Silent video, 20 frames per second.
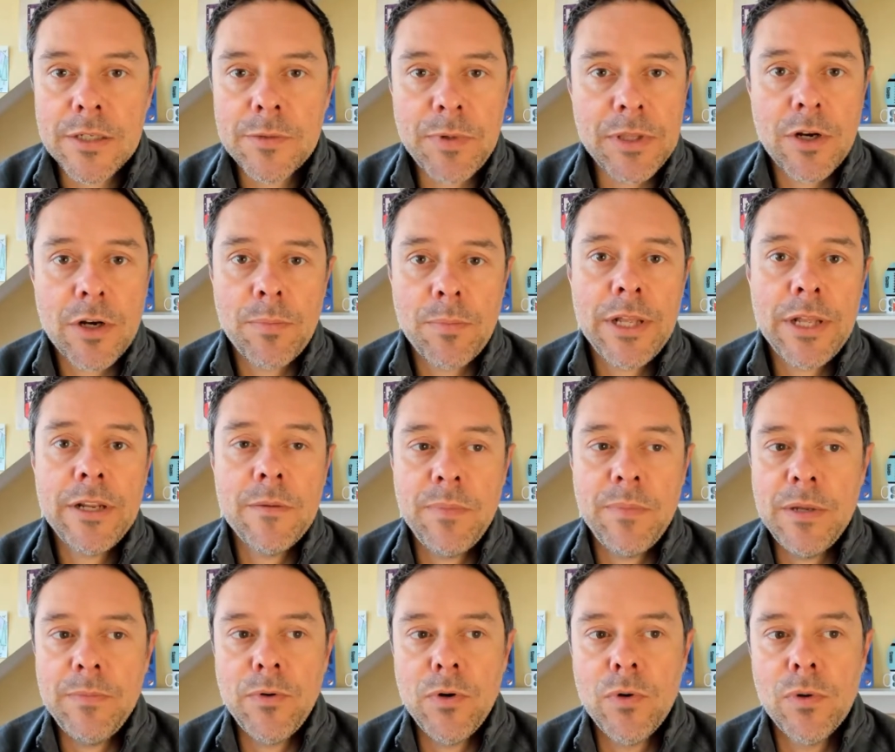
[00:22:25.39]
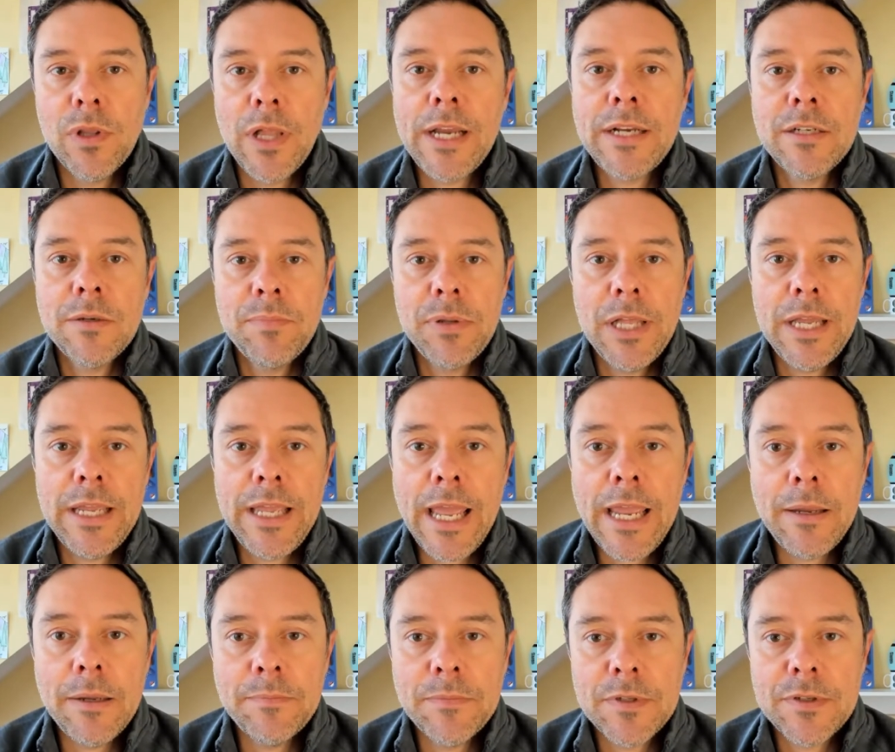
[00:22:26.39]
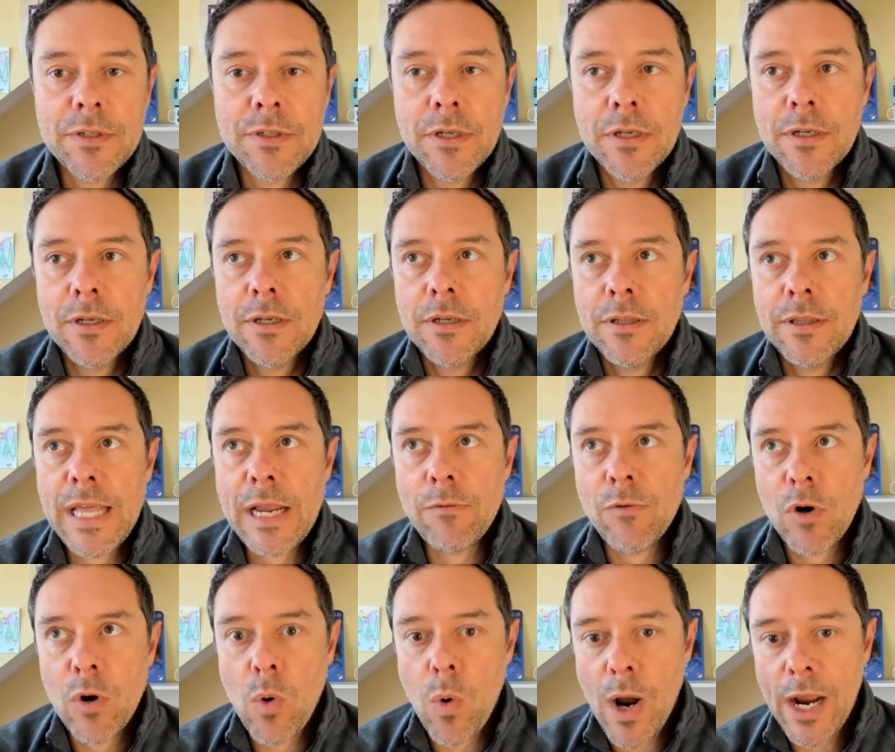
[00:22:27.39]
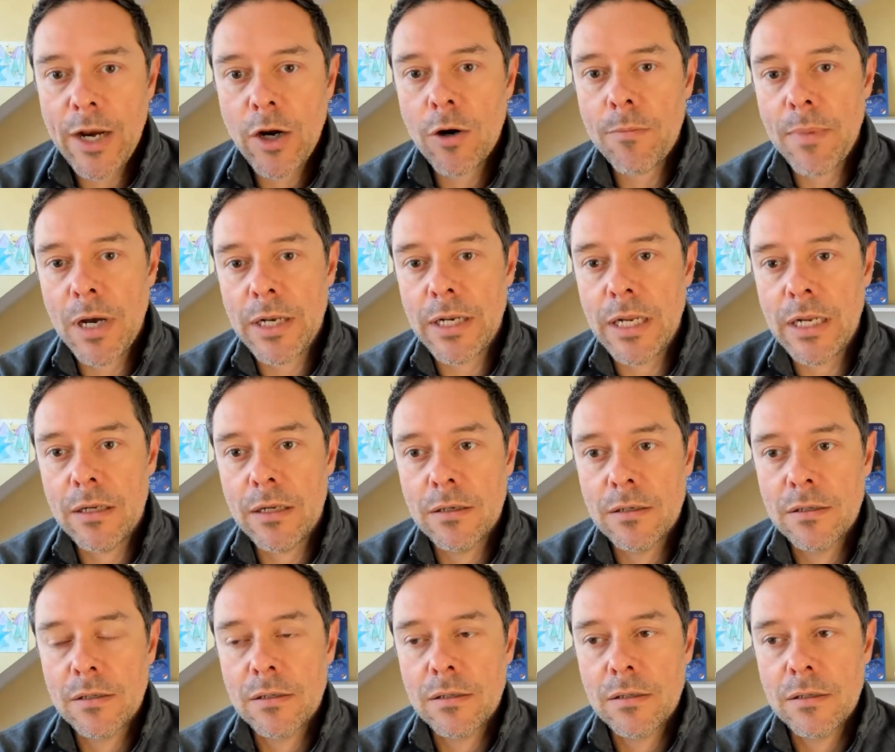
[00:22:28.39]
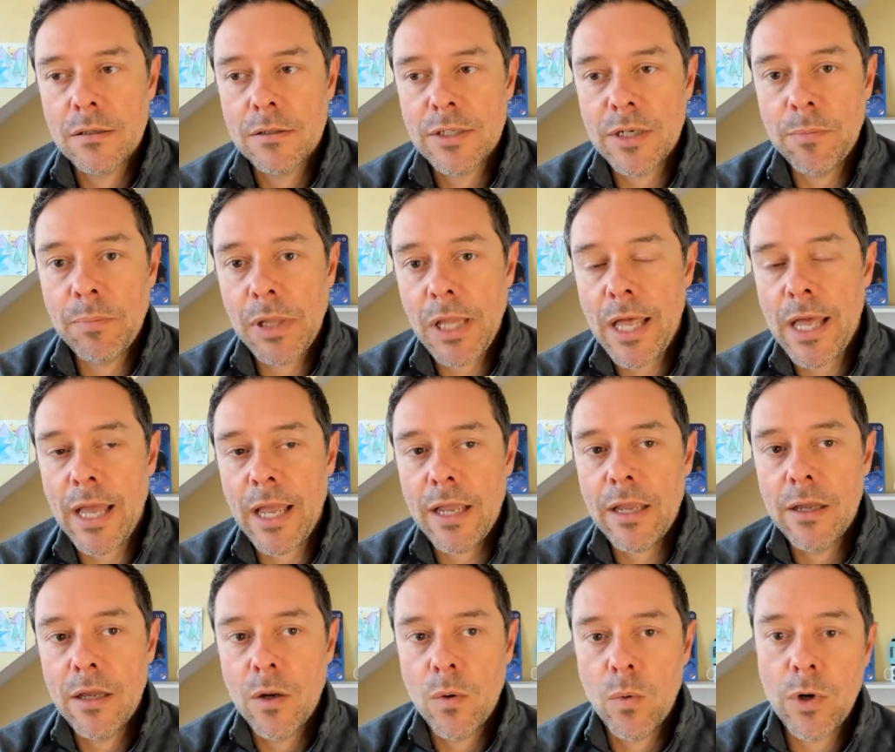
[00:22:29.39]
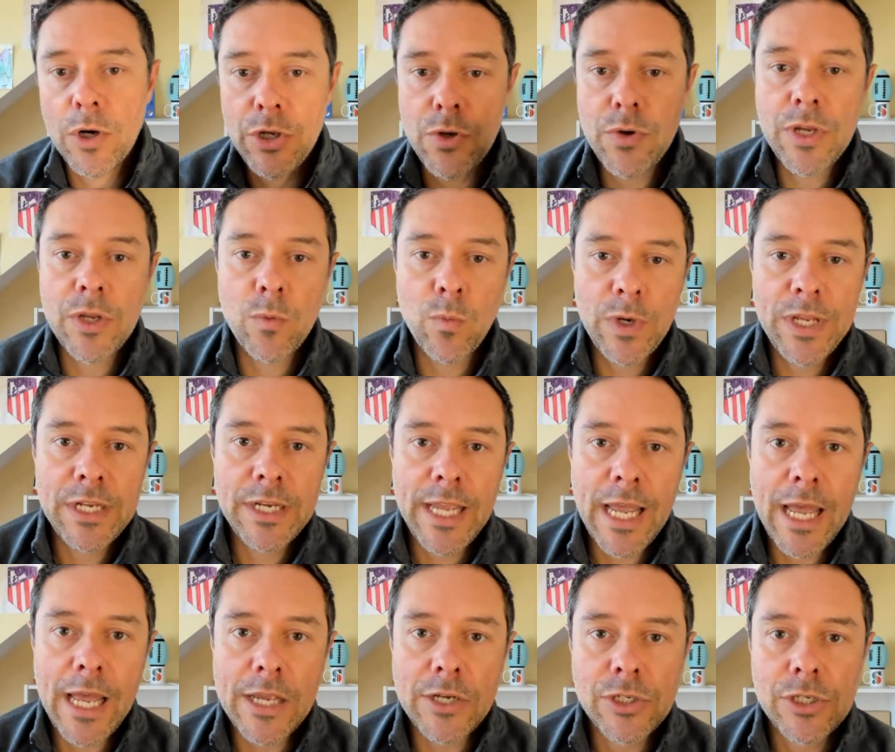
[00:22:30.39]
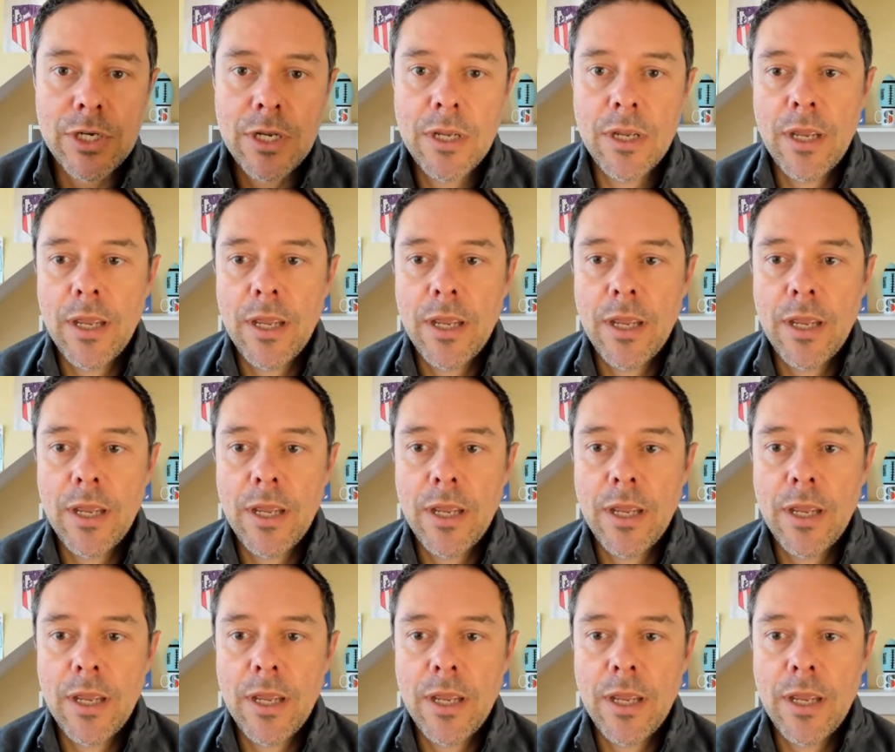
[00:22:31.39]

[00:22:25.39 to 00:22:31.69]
But there are plenty of people who like to play games that require money to play where you can win cash.